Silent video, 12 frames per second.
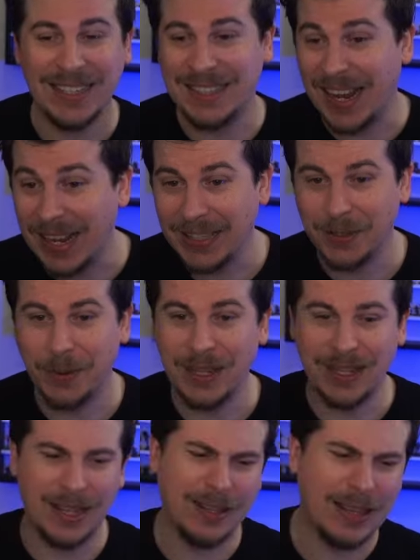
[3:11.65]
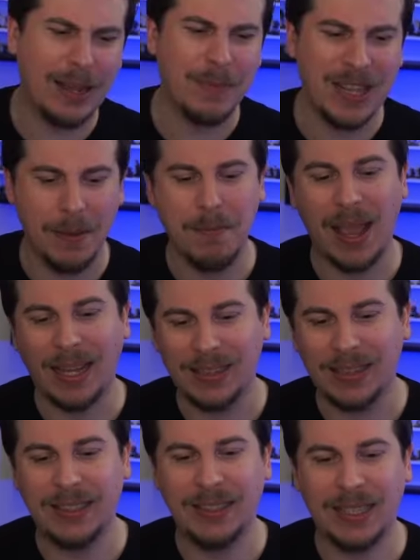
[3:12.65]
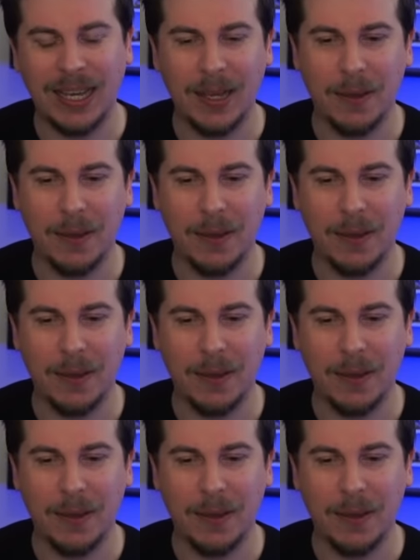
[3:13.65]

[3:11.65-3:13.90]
decks, whether that, I mean, they're mainly